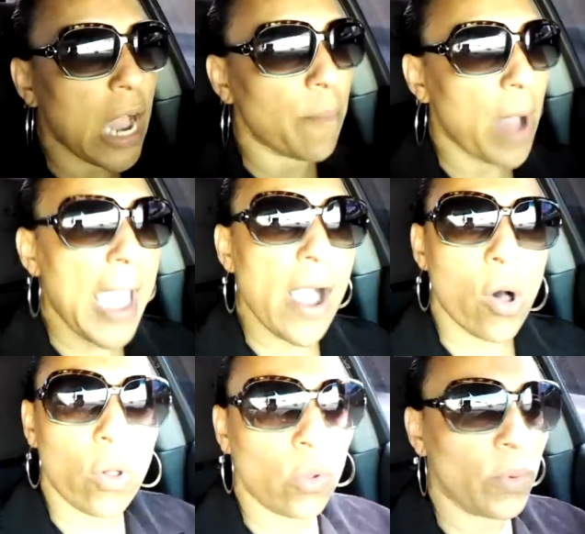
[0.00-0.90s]
I
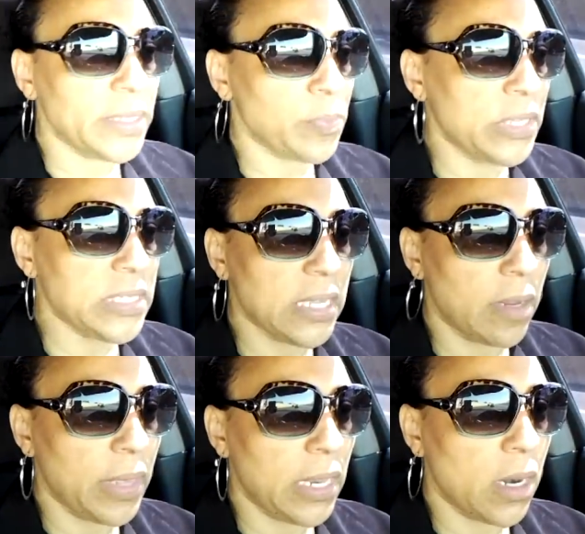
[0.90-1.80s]
always put
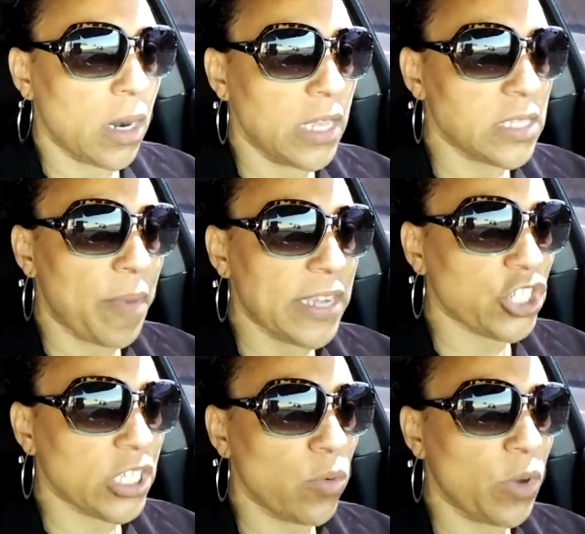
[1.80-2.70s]
cinnamon,
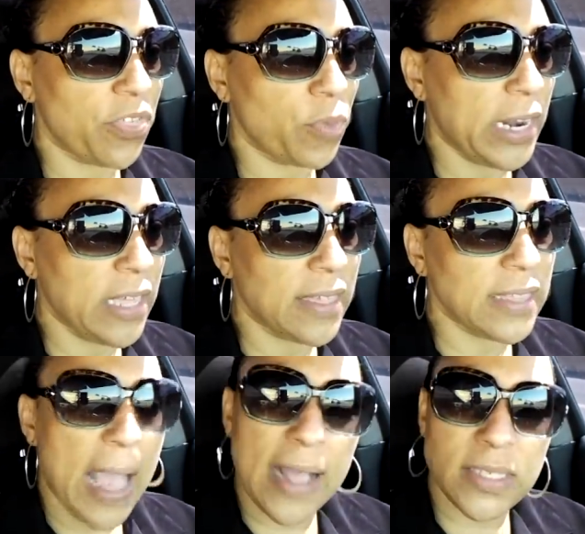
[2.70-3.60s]
especially with anything
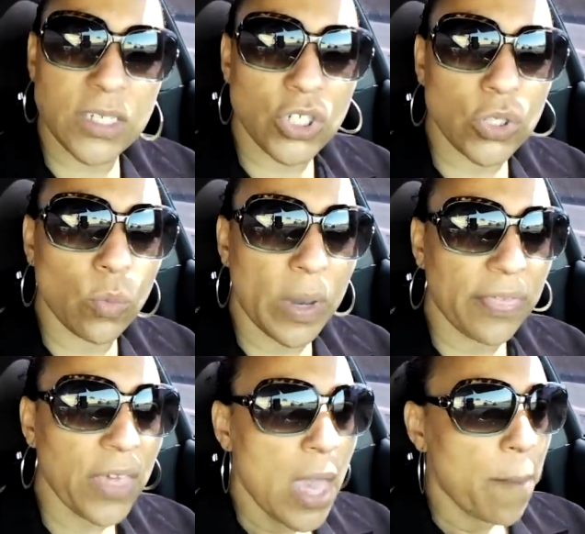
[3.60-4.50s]
that has to do
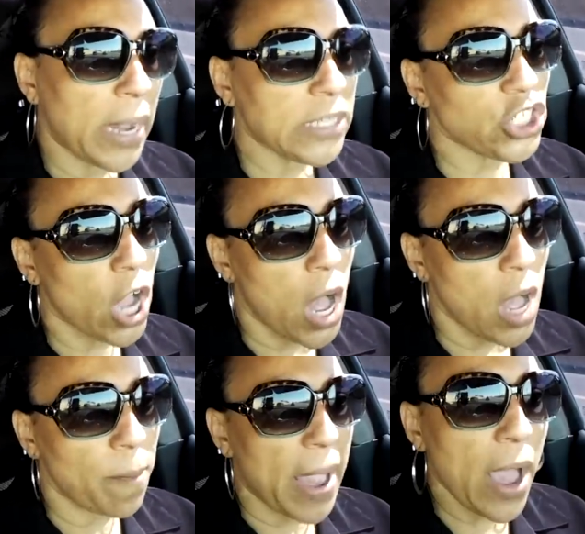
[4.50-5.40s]
with my
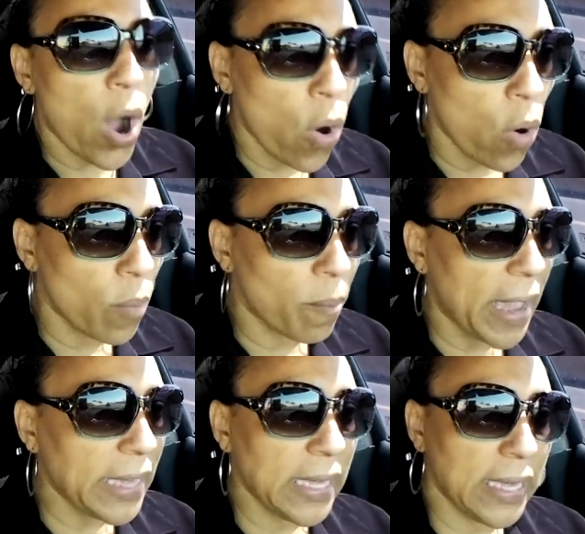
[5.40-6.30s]
job, my home,
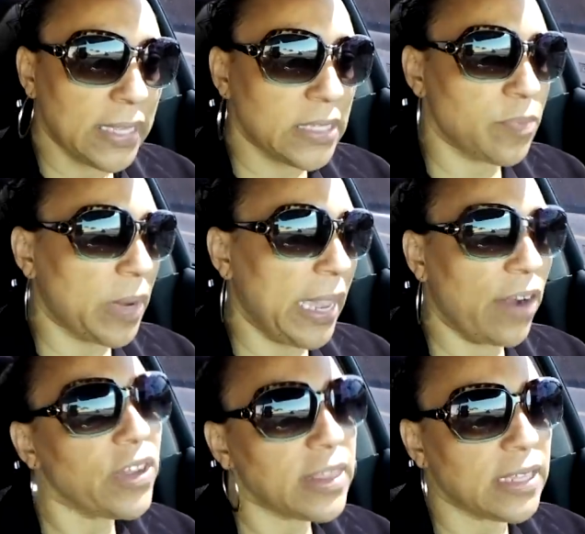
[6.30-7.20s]
my kids, my
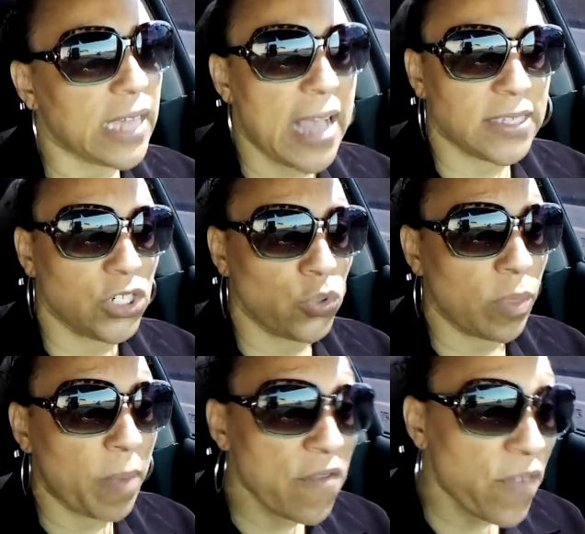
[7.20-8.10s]
everything that has to do
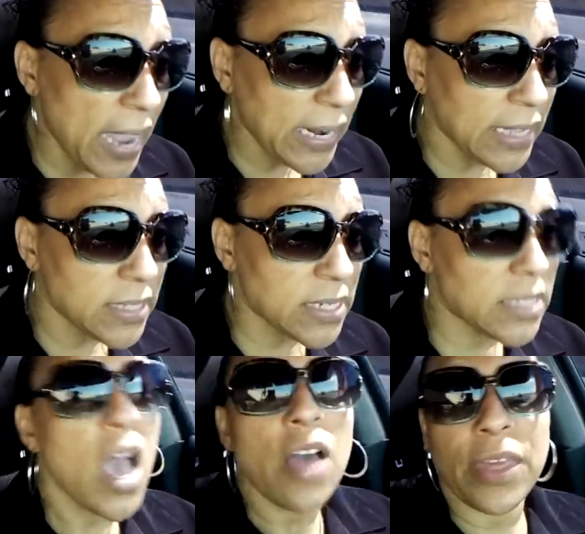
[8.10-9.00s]
with my
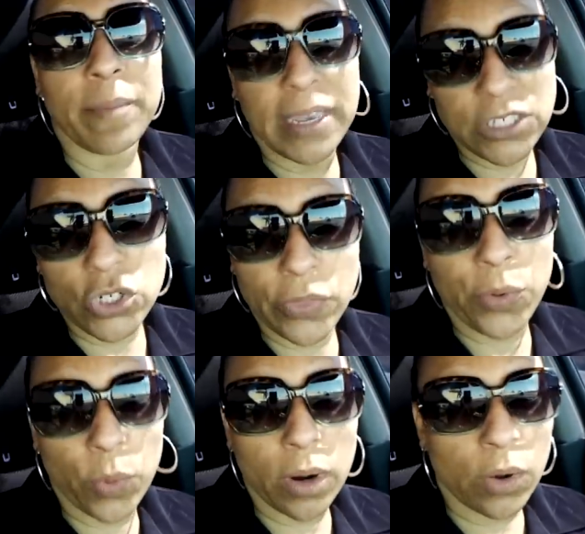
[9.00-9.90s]
finances, that makes sure
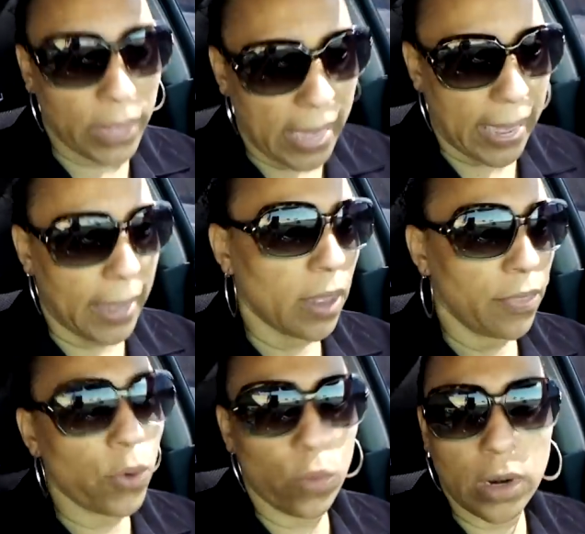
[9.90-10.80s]
that we're okay,
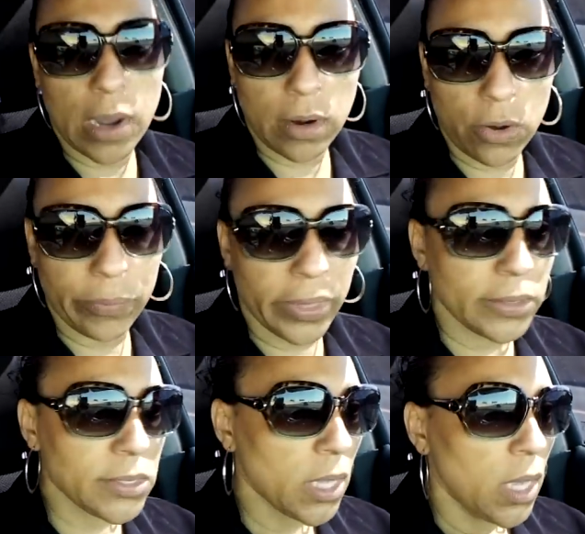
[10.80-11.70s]
that we're not homeless.